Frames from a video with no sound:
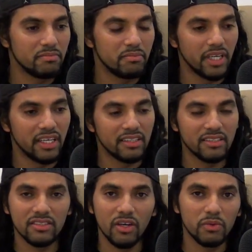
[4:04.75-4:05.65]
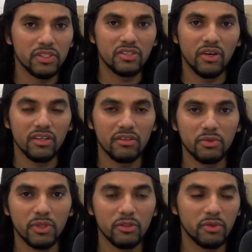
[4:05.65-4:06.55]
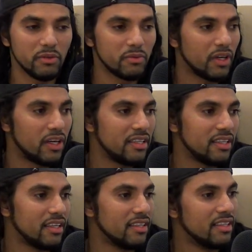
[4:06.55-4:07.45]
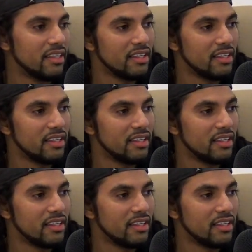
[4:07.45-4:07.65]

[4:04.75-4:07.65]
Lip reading: Man, this is how we start off 2021, and